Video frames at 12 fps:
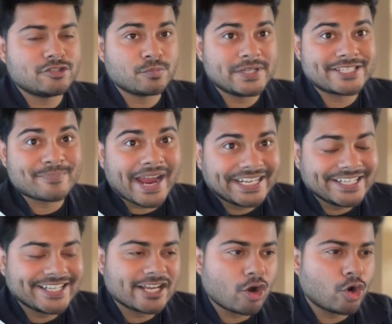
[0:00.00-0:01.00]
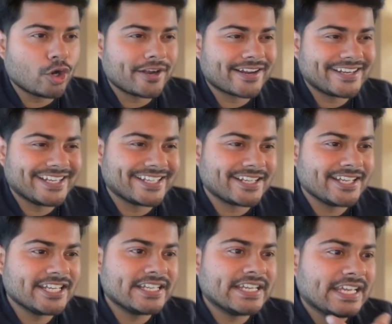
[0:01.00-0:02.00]
to be smiling or creating
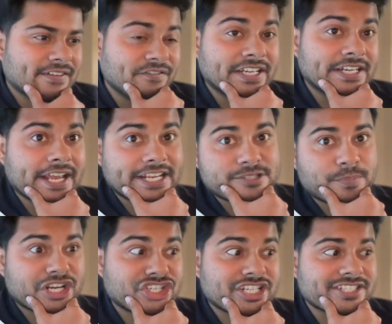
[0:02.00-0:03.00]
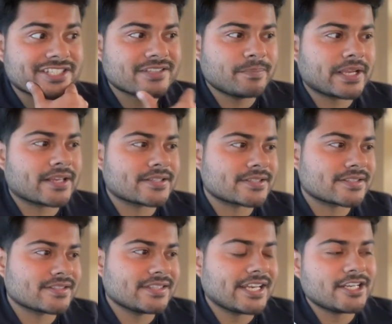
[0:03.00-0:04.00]
weird expressions, because
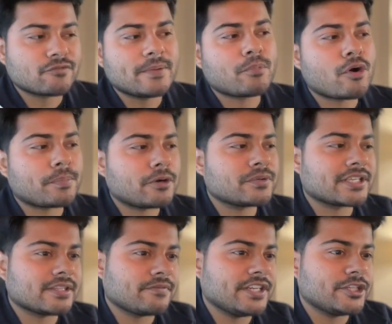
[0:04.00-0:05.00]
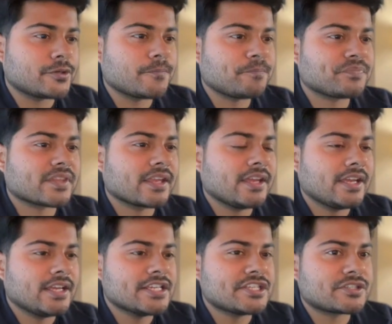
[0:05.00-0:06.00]
then it will pop out in the video.
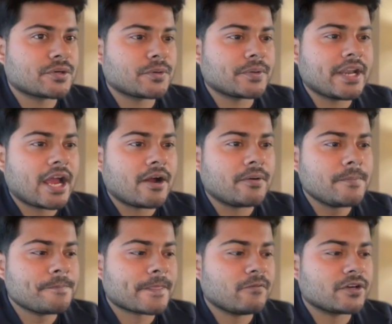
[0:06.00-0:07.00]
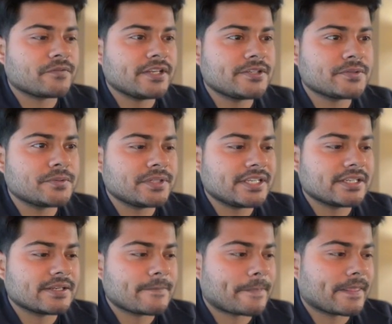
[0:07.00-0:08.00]
So now what we'll do
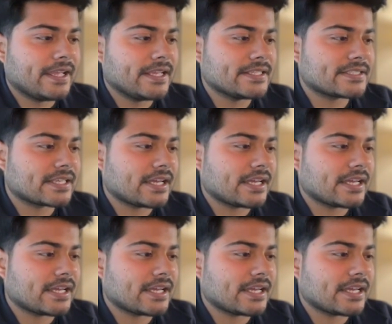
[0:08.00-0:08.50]
is,